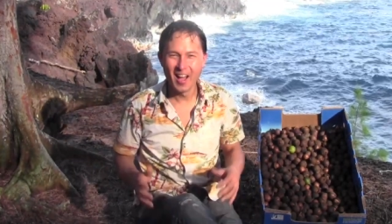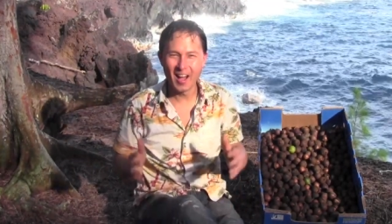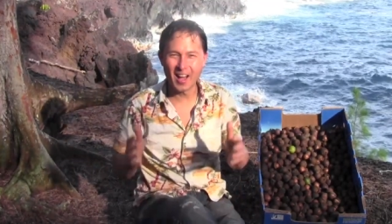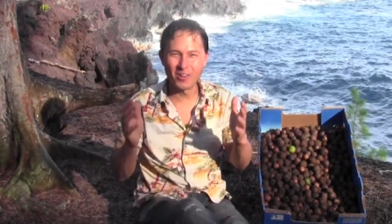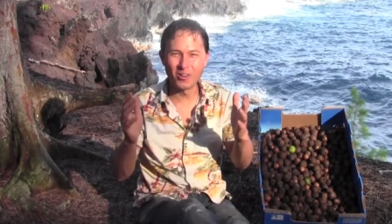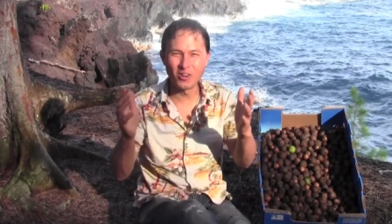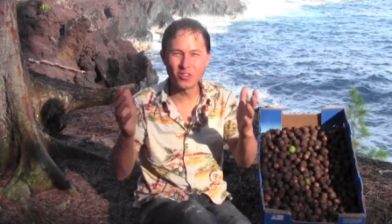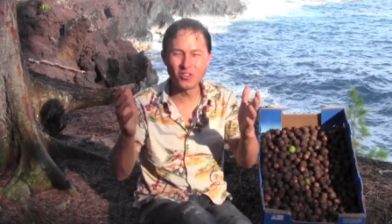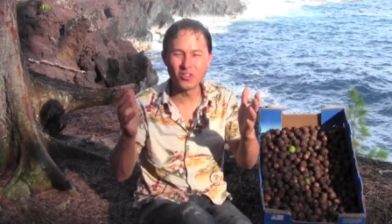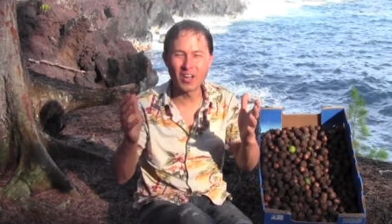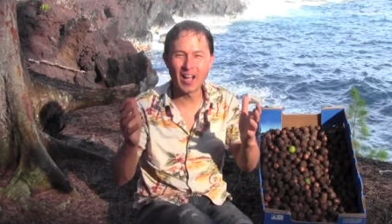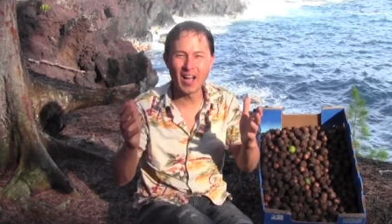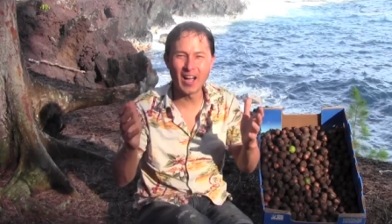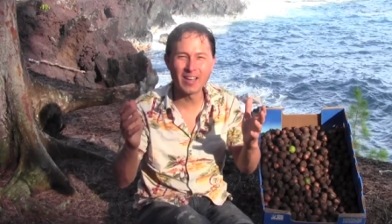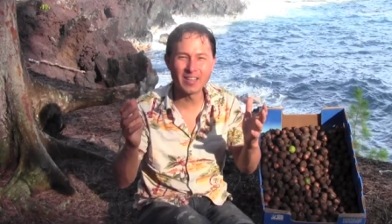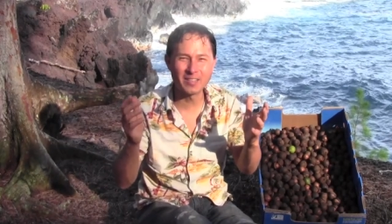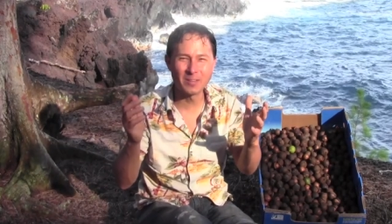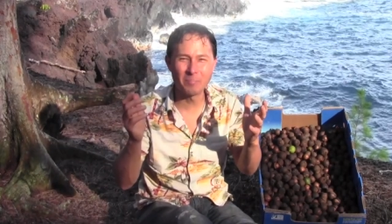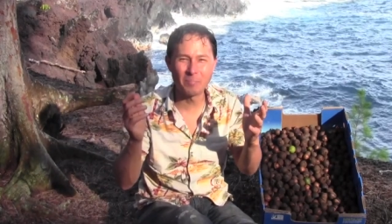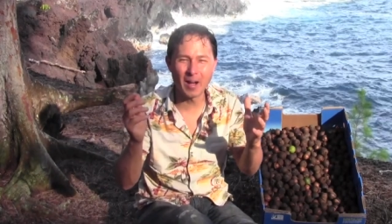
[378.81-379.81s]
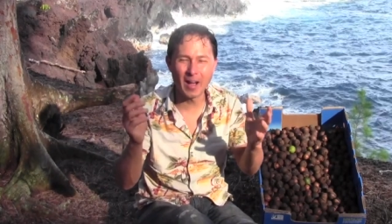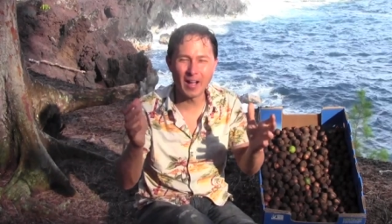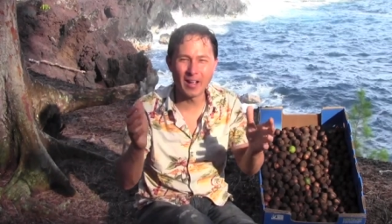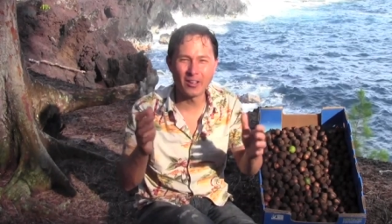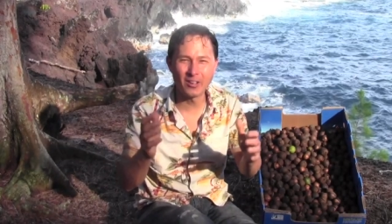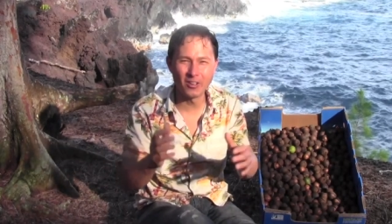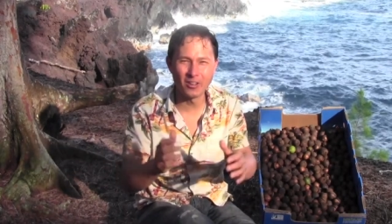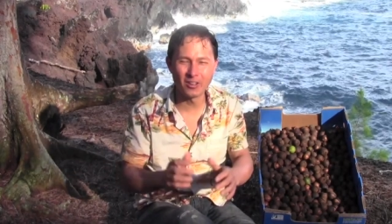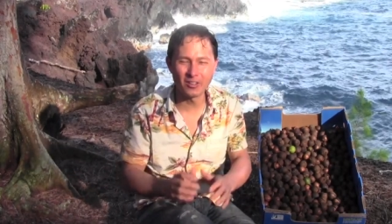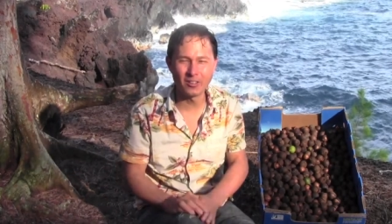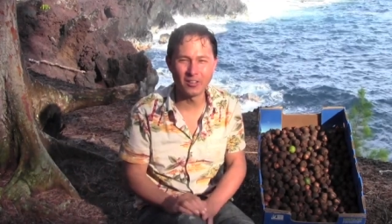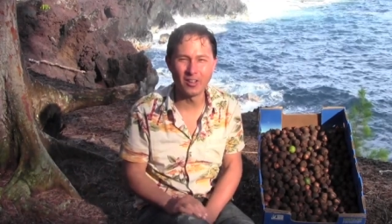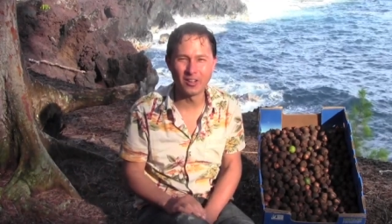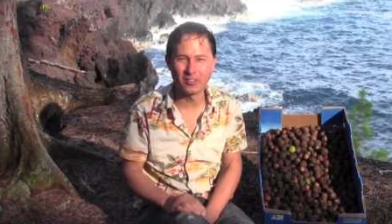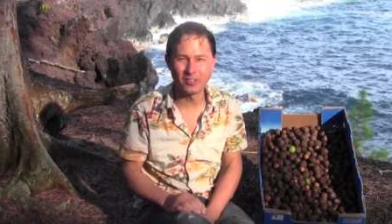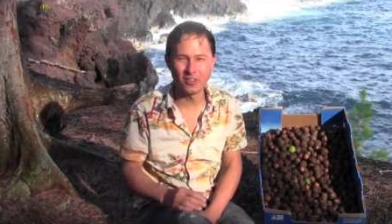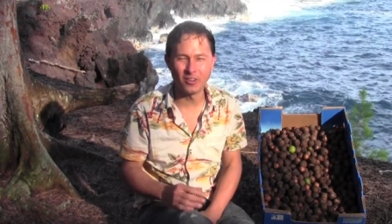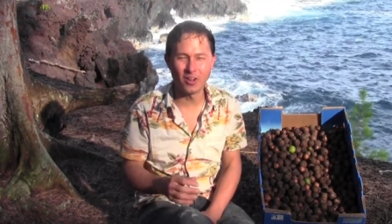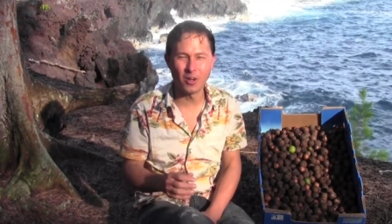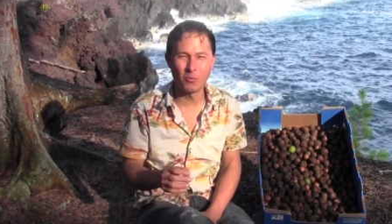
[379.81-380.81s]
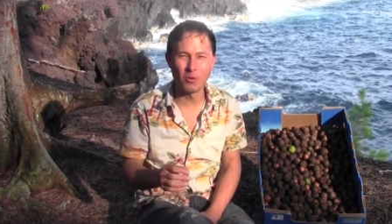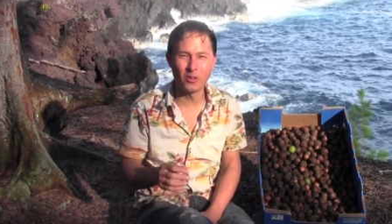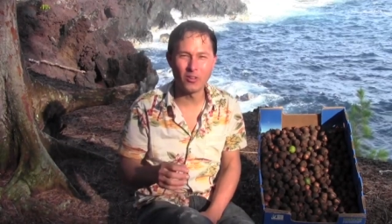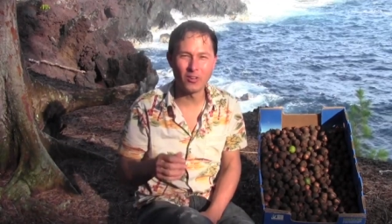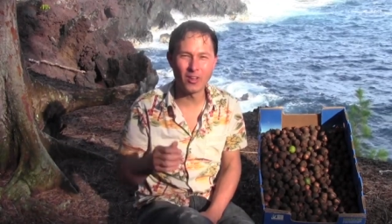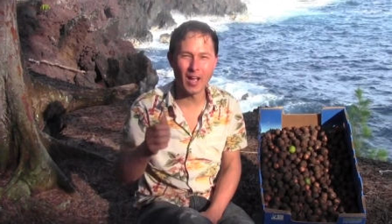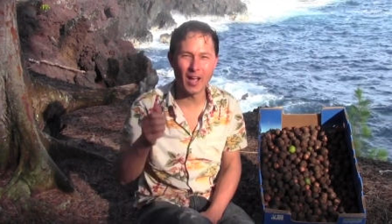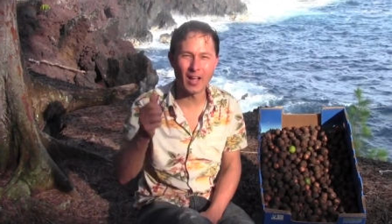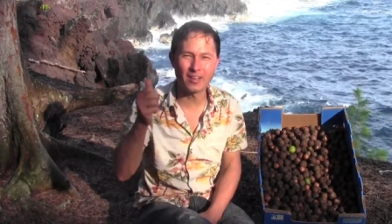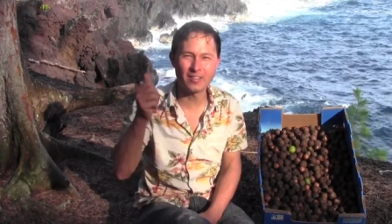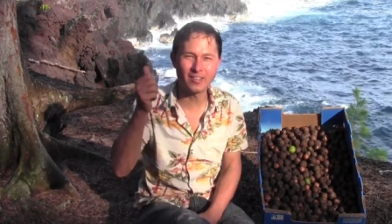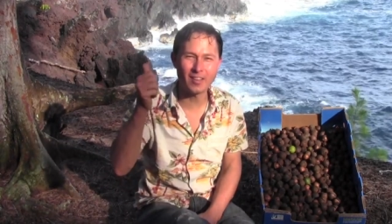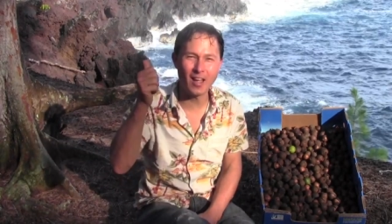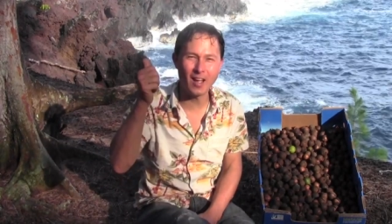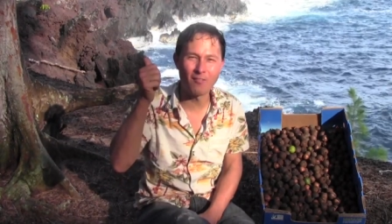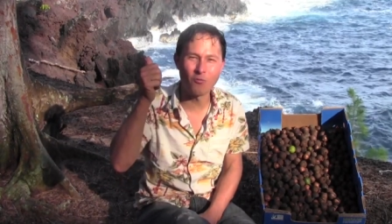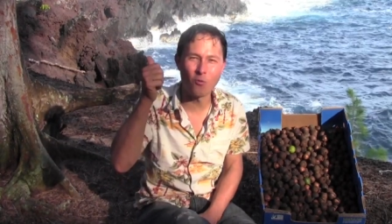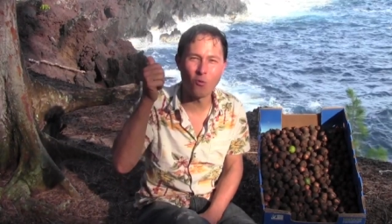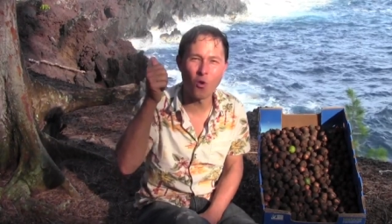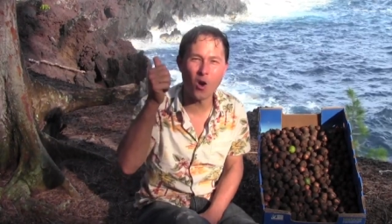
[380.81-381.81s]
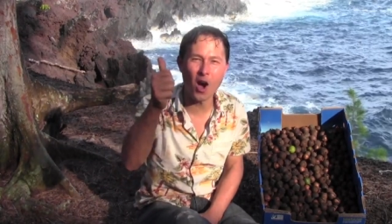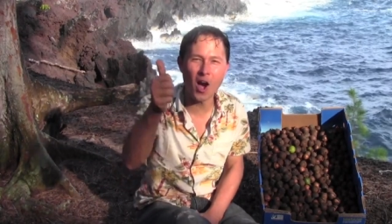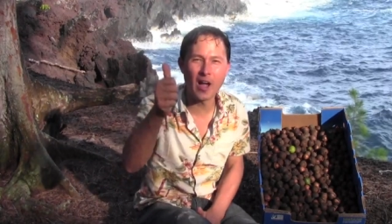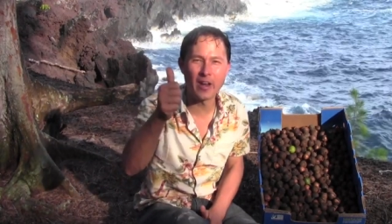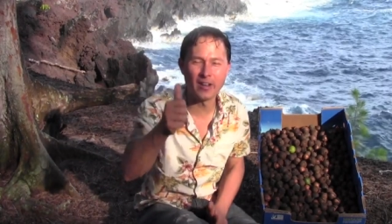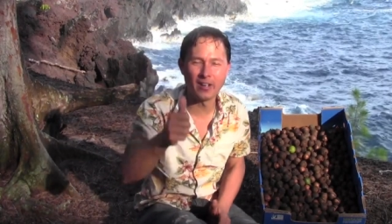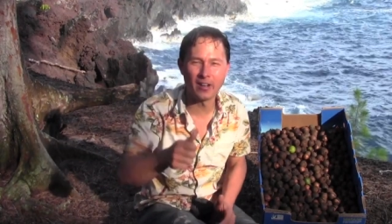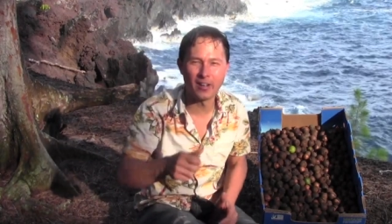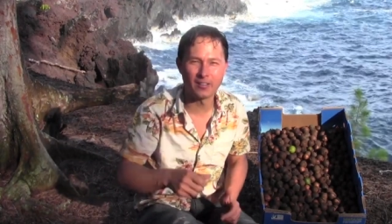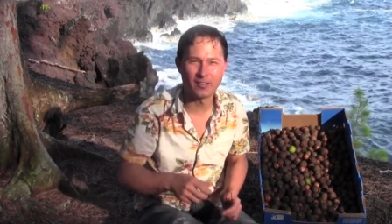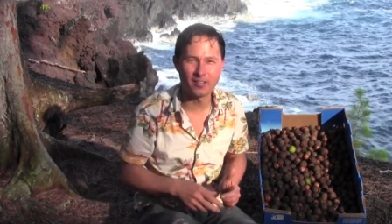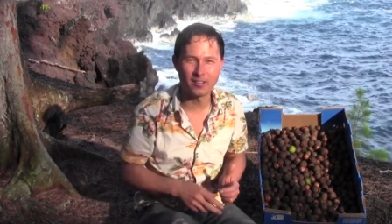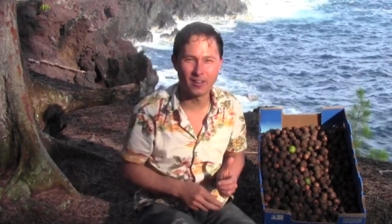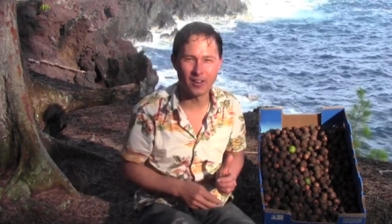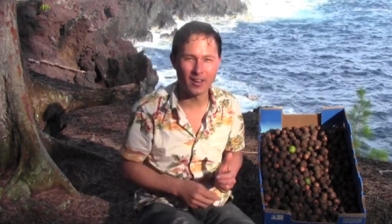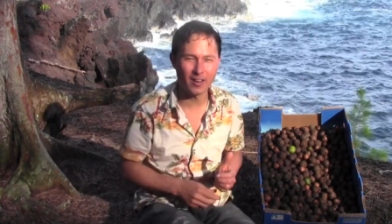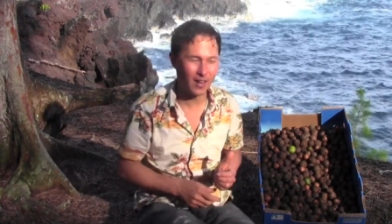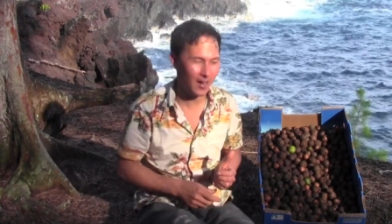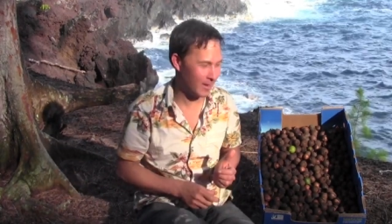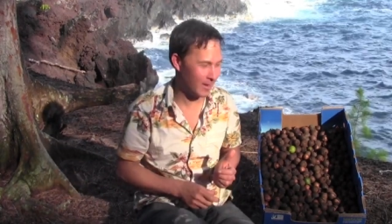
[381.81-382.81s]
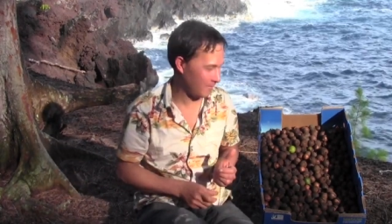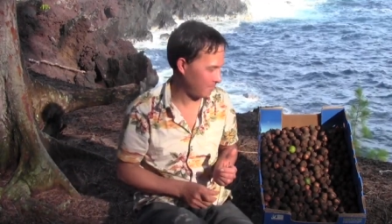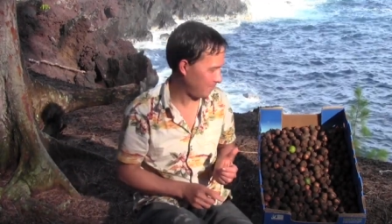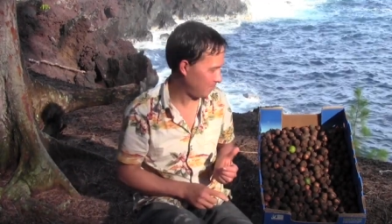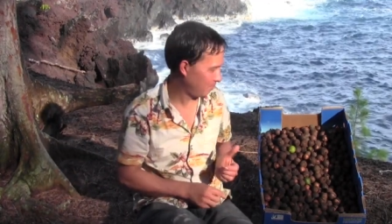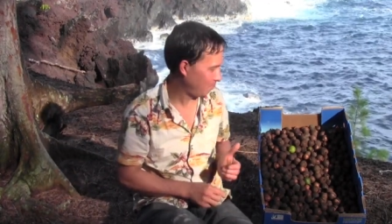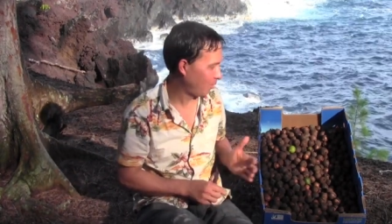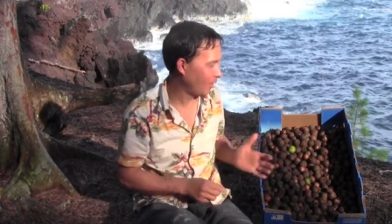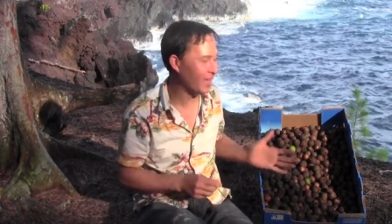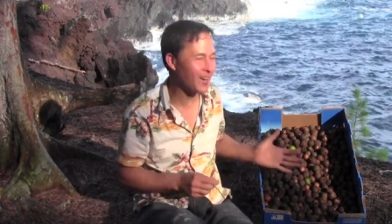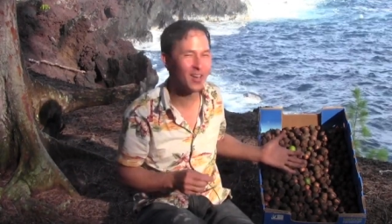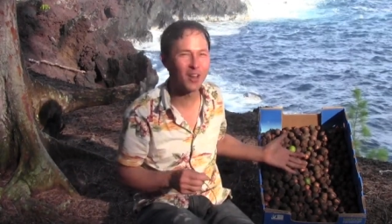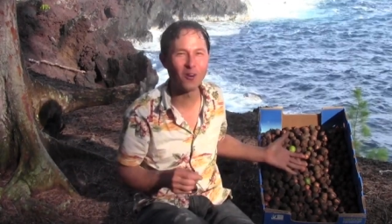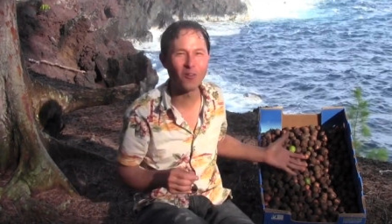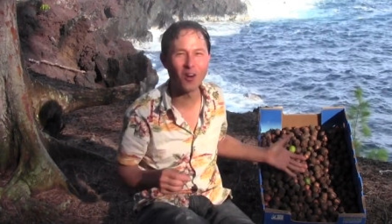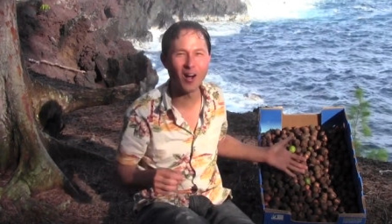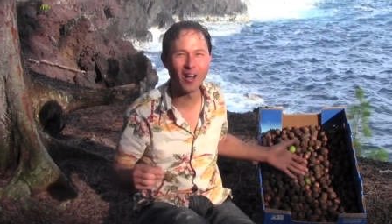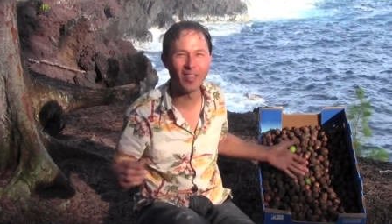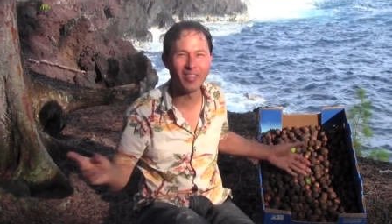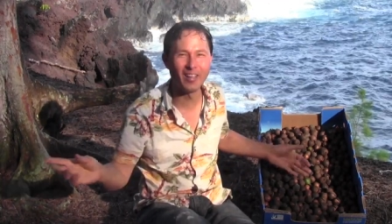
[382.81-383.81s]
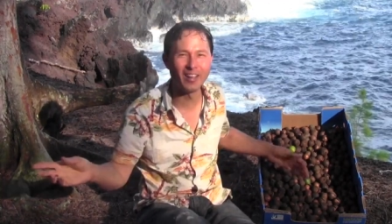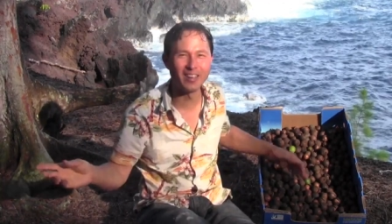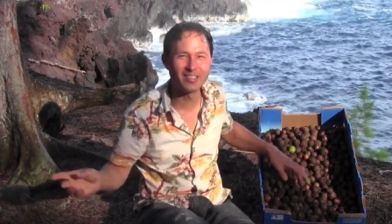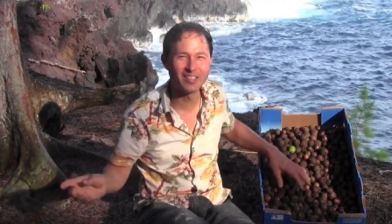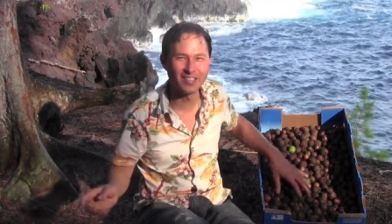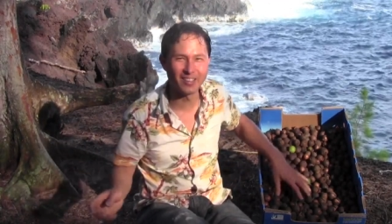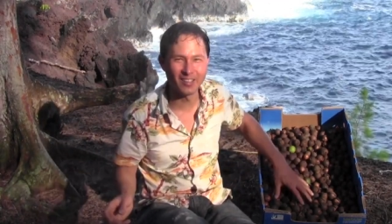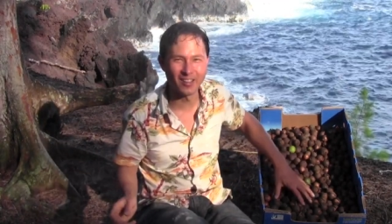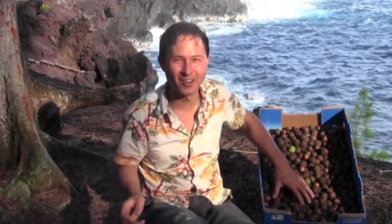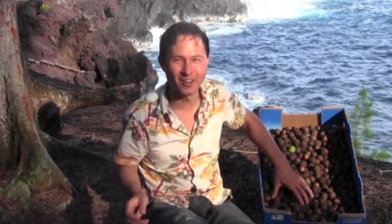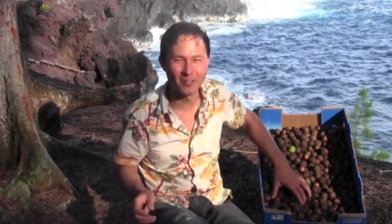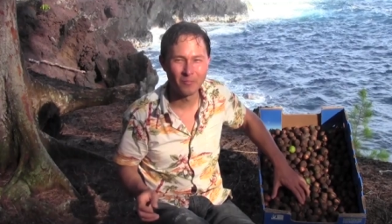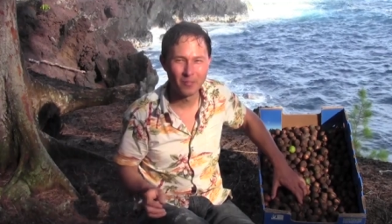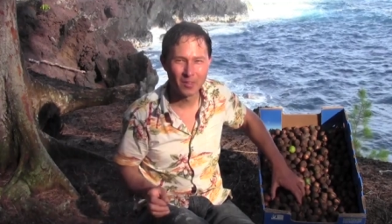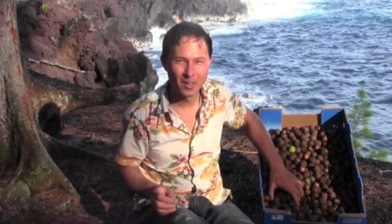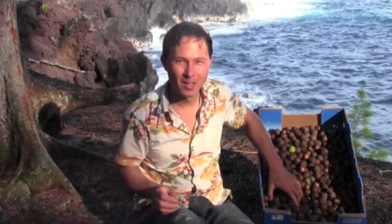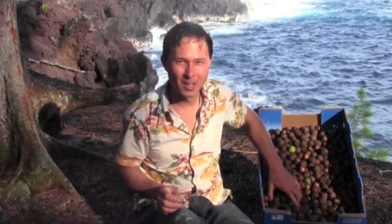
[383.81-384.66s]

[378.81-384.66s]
I don't want you guys to buy cooked nuts, you know, I want you guys to have raw nuts, and I got plenty of raw nuts here.